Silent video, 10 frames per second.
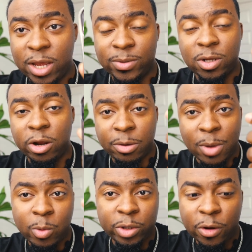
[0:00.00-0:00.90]
If we're talking
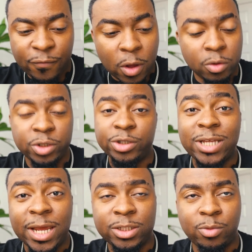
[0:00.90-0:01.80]
about with our phones or
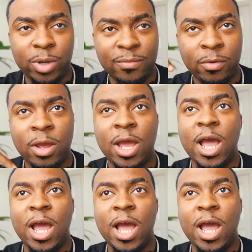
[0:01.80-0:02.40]
text or whatever,